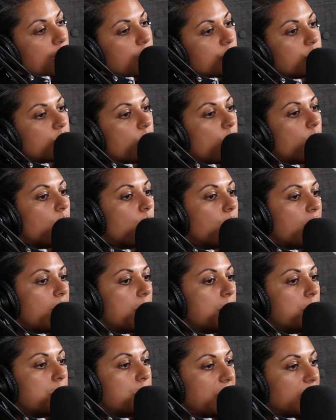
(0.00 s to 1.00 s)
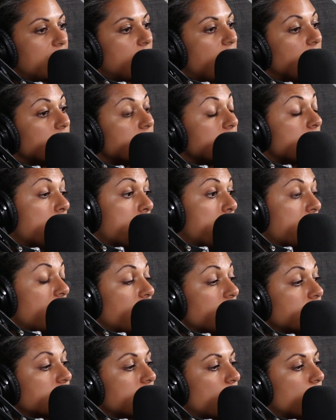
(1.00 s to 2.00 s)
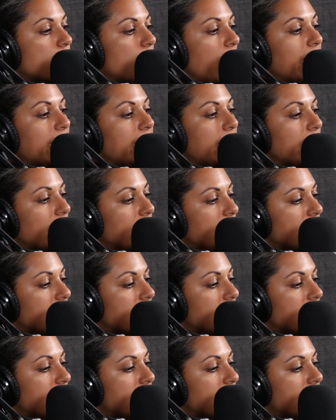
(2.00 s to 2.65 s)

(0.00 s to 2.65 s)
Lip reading: So, but also writing